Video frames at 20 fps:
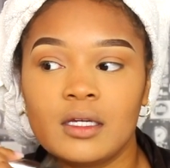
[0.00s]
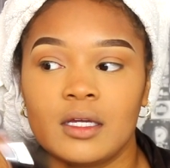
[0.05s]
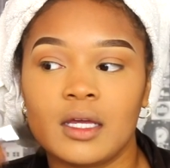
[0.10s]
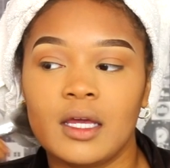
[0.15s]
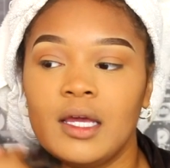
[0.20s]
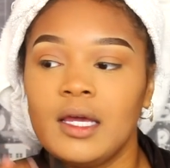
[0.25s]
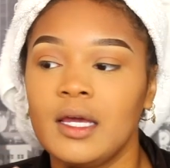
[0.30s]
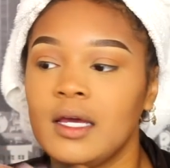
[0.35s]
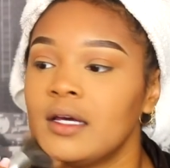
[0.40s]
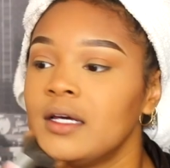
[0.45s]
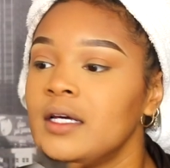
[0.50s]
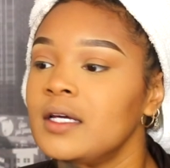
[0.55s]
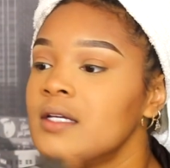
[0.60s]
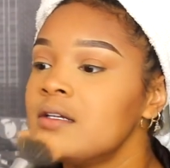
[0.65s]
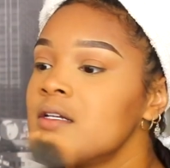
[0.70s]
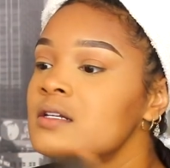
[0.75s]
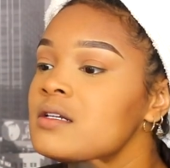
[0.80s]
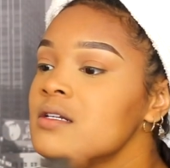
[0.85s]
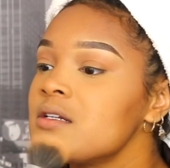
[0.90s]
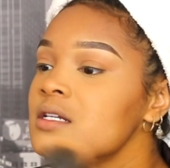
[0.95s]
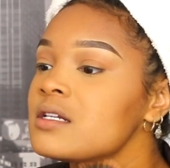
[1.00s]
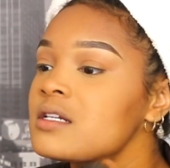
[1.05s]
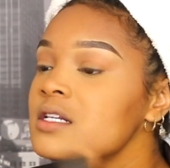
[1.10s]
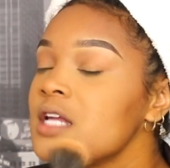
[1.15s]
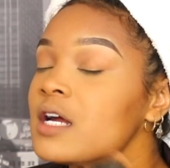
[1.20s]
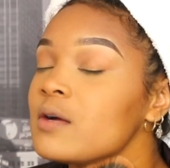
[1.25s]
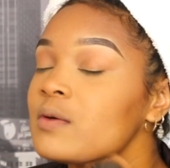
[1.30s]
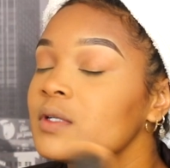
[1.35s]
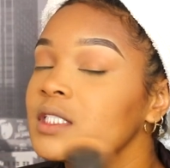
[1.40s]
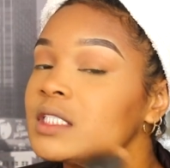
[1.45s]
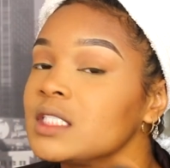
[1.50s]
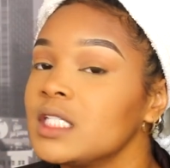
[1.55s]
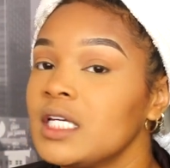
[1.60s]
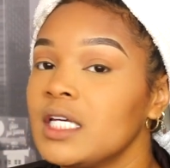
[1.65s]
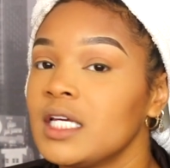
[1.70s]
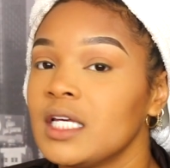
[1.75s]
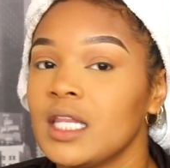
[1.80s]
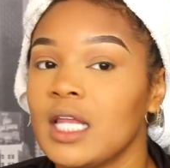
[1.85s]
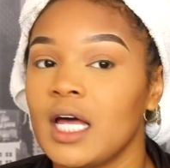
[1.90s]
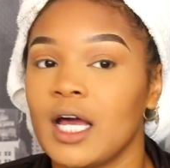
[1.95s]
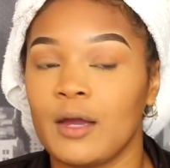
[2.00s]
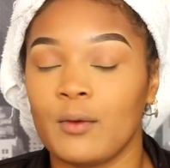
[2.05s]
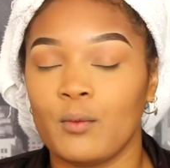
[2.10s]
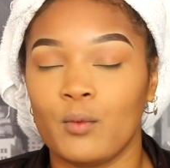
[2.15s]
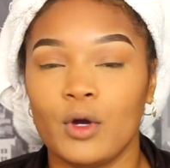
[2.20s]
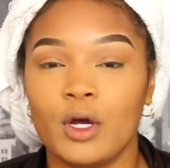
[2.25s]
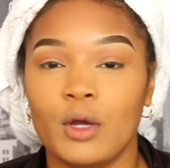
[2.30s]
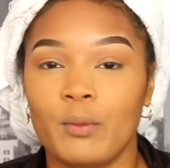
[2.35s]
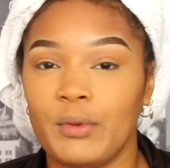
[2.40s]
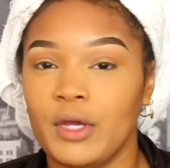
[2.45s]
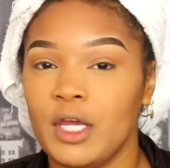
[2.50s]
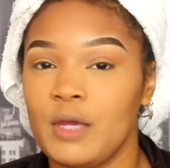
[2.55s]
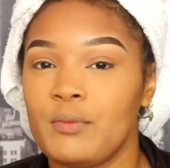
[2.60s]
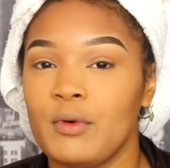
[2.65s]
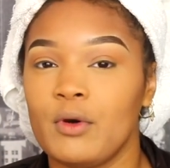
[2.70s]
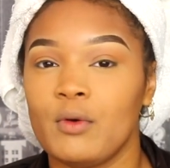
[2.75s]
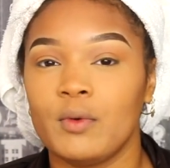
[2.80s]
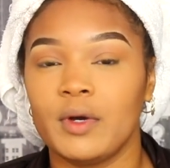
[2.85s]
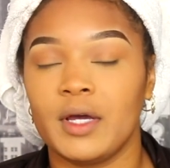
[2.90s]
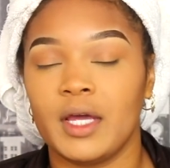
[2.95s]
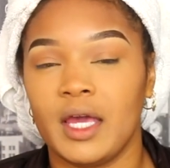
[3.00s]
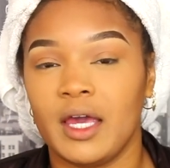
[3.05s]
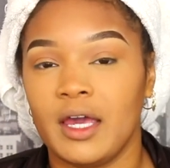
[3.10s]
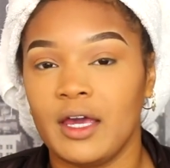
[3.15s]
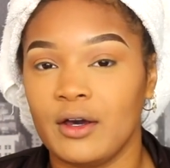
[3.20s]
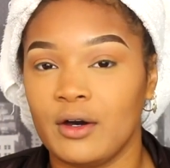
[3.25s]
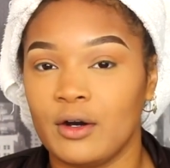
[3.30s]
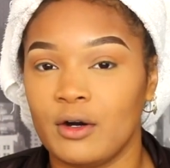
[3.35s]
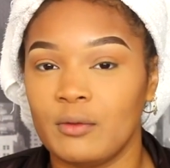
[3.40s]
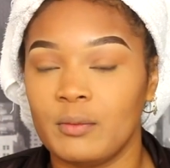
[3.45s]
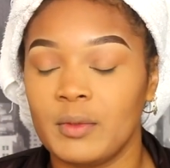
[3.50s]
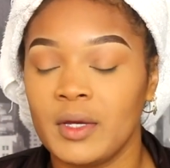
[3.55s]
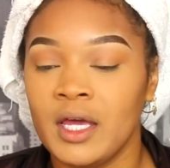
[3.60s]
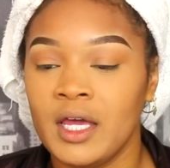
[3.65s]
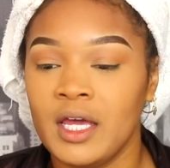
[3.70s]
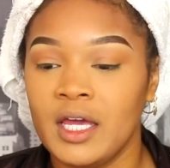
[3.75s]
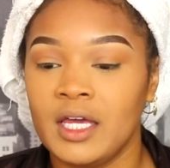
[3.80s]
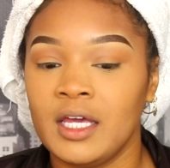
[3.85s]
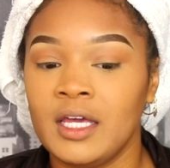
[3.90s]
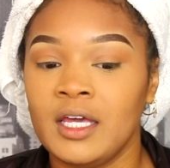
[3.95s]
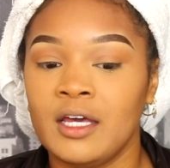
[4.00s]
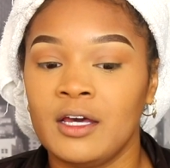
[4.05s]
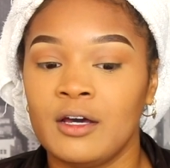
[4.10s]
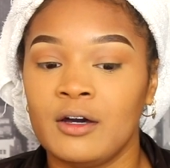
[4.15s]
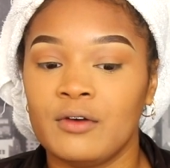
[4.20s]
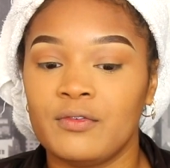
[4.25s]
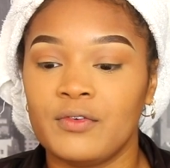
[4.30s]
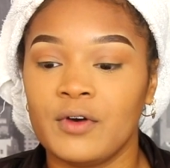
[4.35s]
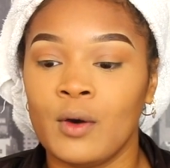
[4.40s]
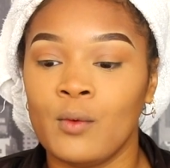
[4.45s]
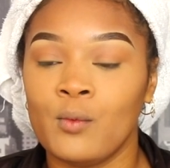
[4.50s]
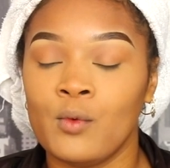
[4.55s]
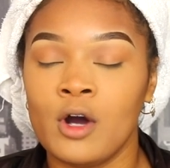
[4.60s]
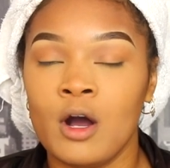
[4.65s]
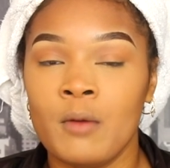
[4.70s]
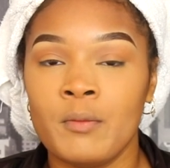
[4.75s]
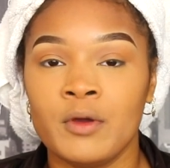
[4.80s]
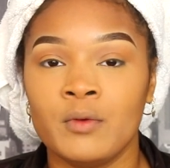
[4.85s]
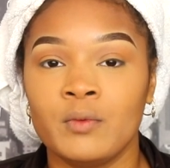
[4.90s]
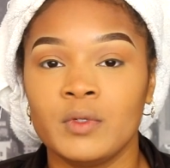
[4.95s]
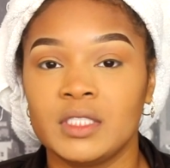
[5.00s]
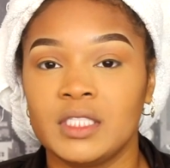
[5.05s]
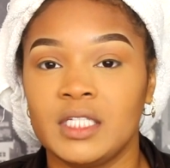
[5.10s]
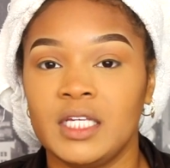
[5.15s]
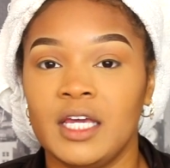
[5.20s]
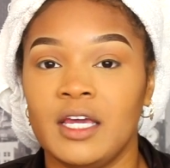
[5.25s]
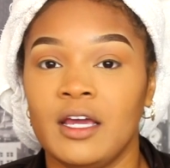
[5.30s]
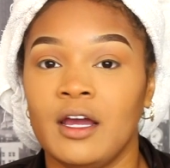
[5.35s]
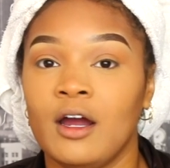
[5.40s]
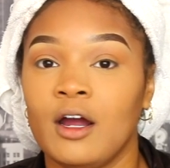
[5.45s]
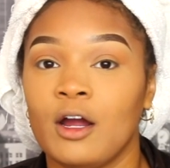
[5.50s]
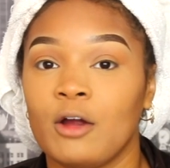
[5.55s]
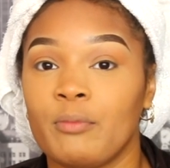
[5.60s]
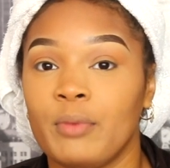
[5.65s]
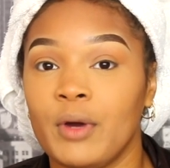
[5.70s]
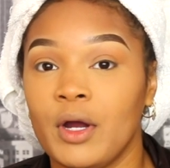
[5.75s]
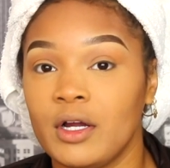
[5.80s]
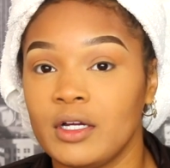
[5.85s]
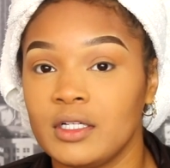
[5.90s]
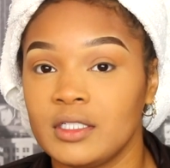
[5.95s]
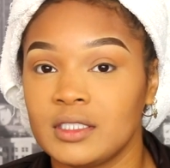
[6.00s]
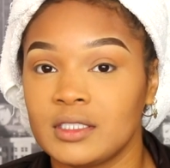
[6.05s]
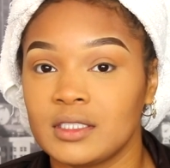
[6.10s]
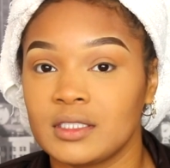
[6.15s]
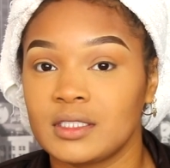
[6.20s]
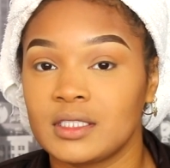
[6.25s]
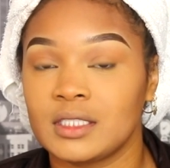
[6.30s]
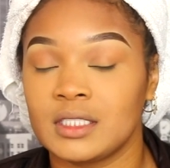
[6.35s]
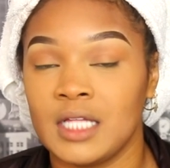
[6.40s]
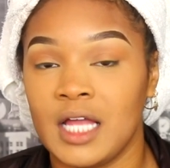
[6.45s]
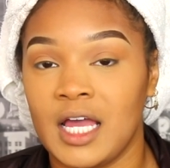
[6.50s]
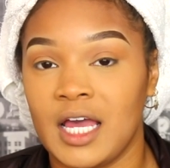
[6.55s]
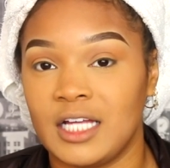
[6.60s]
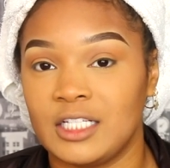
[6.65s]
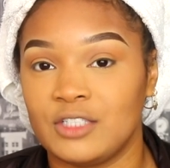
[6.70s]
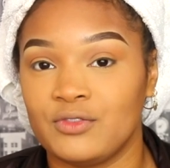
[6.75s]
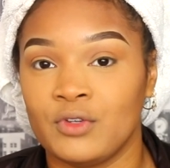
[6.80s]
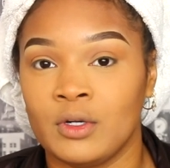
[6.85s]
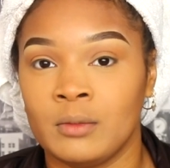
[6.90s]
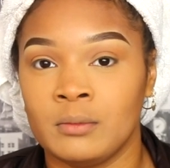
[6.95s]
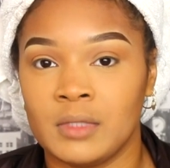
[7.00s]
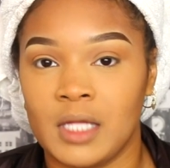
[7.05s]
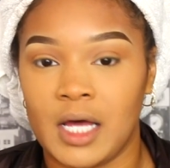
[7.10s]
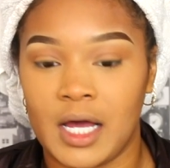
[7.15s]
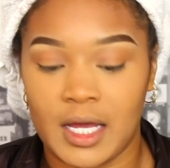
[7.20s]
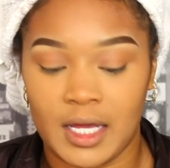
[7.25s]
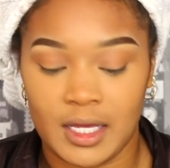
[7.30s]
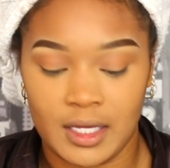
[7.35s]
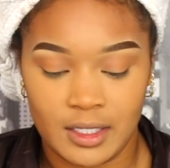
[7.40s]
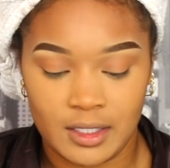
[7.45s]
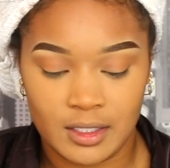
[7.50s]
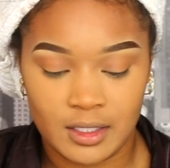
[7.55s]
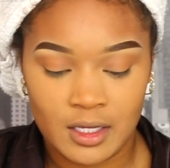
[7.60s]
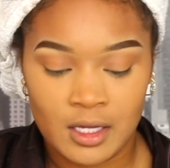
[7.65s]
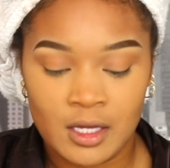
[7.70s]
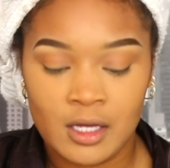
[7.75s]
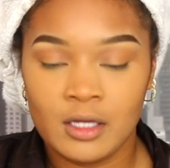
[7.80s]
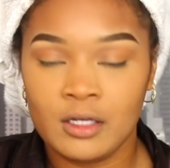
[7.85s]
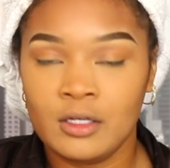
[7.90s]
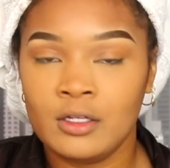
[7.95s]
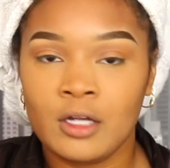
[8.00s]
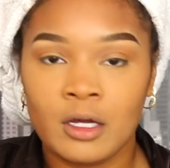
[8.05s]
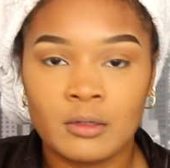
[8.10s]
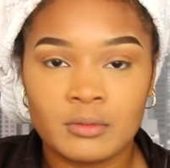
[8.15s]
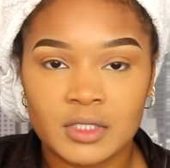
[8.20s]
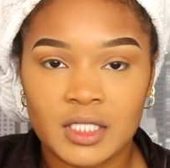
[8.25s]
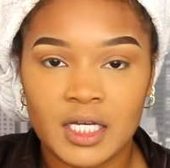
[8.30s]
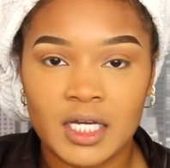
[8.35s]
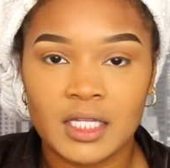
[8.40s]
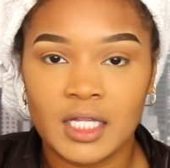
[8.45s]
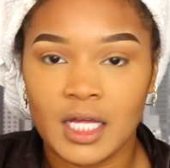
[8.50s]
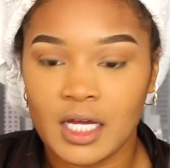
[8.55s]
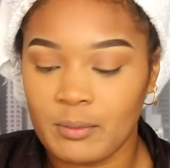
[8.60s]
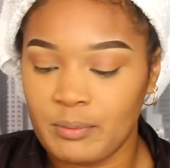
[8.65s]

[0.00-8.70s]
and they were seeing like what people would help if a woman was getting her purse snatched from, like, you know what I'm saying, like